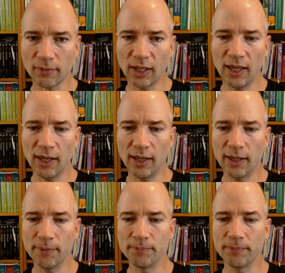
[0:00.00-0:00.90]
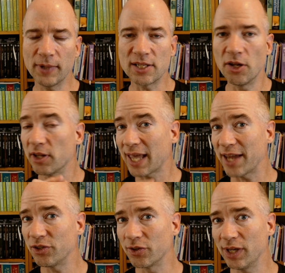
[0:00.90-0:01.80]
There's another
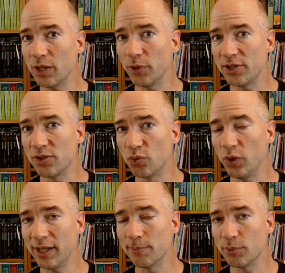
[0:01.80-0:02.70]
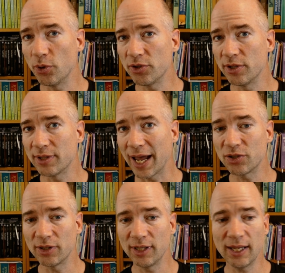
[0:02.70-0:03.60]
category which is really important
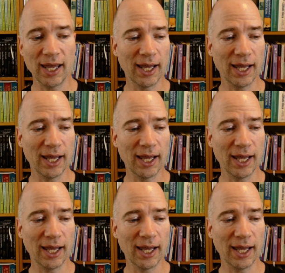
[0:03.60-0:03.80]
actually,